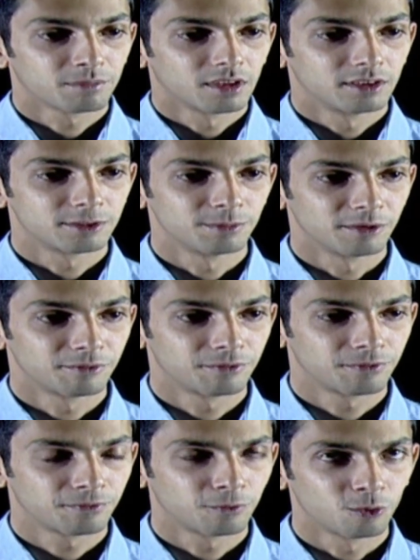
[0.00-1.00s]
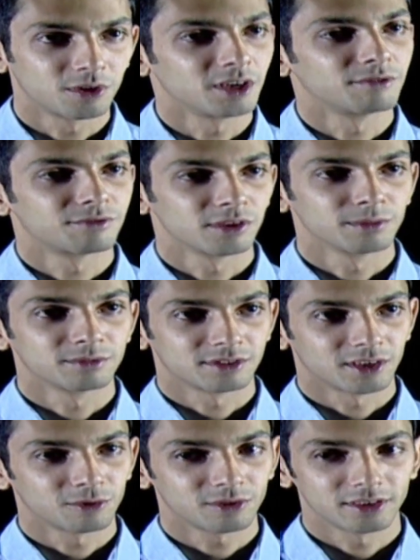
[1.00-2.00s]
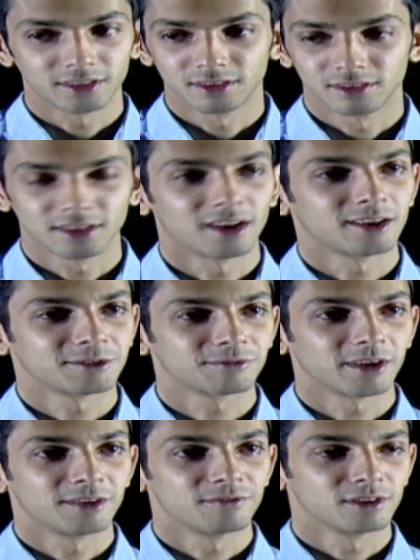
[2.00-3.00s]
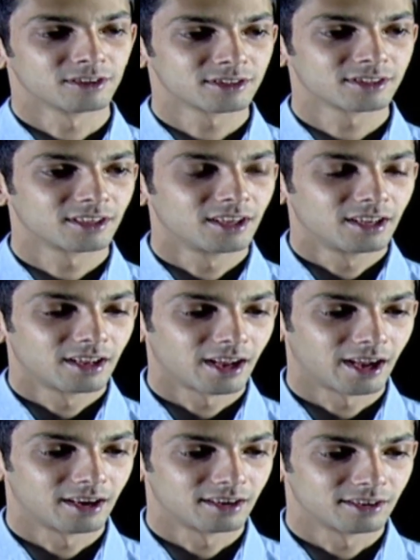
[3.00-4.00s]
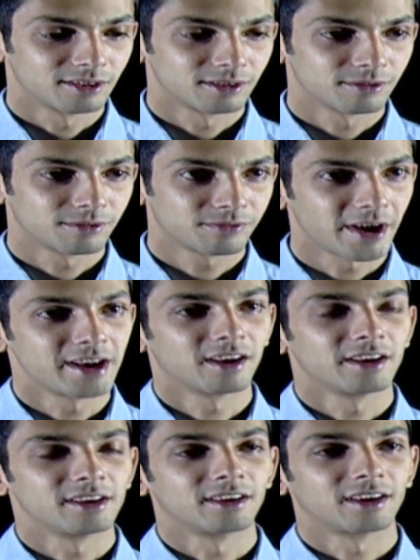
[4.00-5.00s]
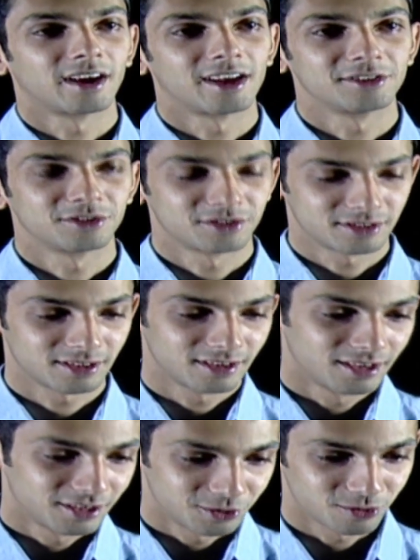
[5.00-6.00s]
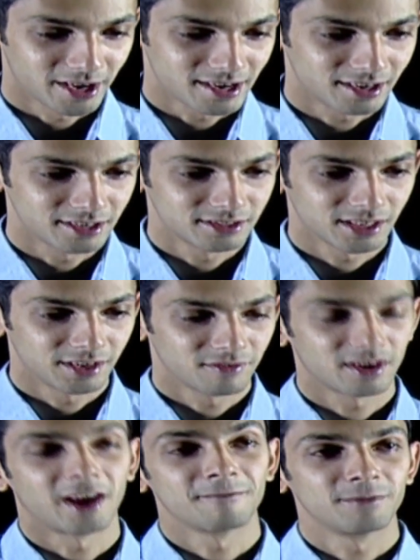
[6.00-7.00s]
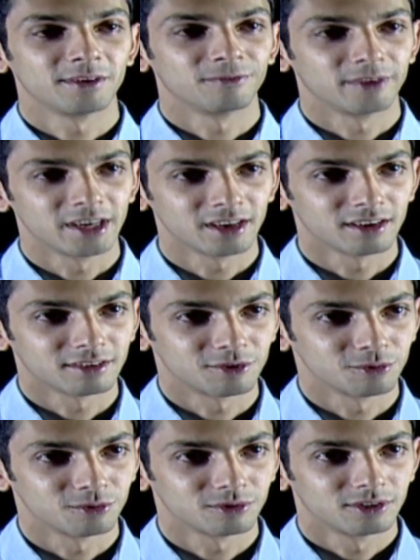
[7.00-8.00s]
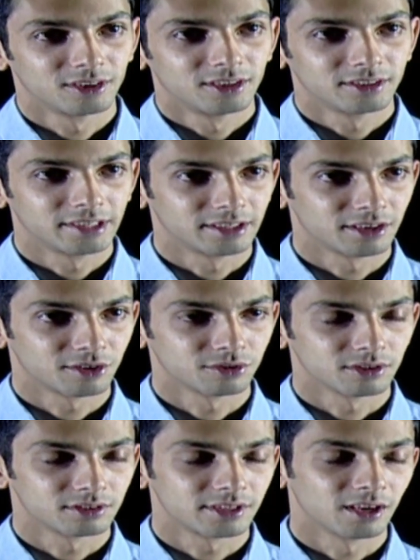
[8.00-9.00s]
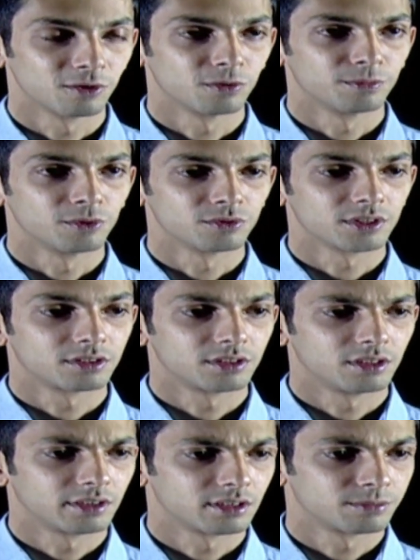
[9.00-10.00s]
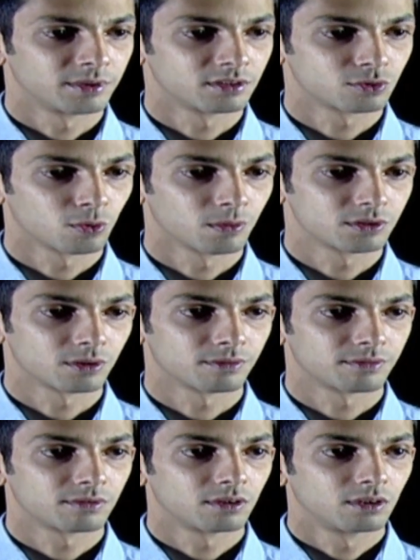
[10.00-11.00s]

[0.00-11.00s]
it's been 14 films now in the last 5 years. And finally, as you rightly said, even I've been waiting to get into the Telugu music scene. There's been so much of